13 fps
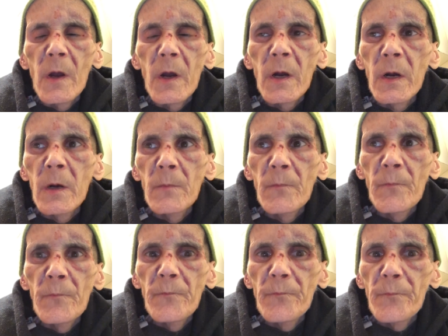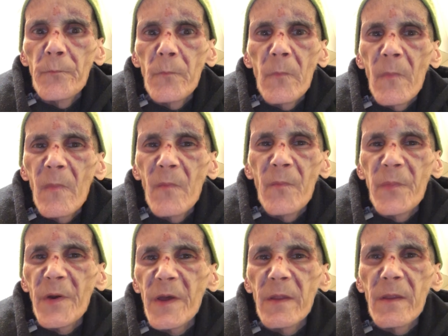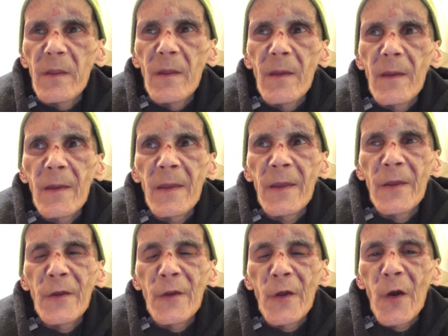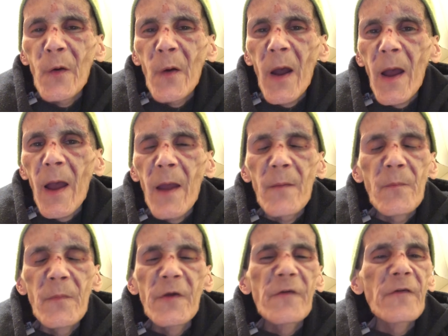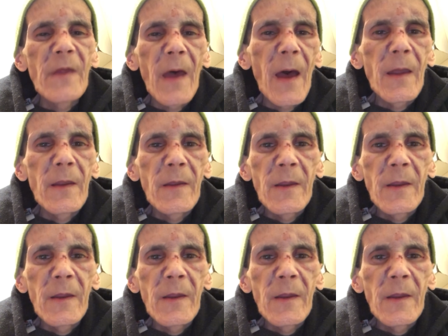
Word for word: Um, but, you know, I missed that.